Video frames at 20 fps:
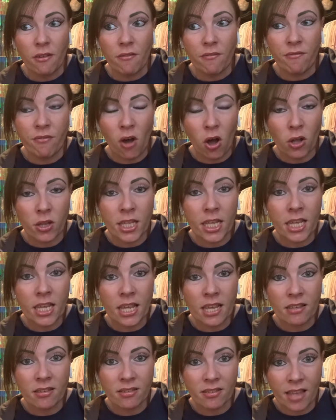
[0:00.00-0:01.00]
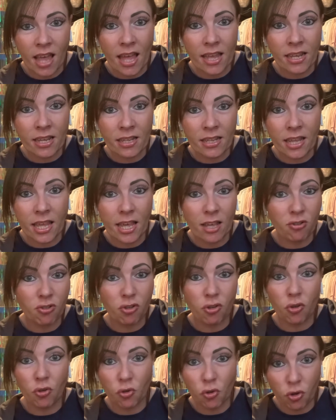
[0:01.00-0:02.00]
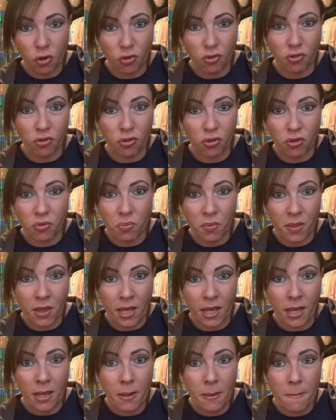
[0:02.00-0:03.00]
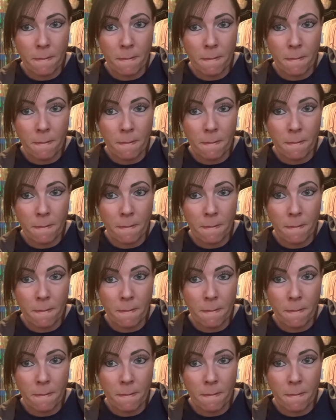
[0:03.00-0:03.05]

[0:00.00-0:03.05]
Ronnie is saying his two cousins were there.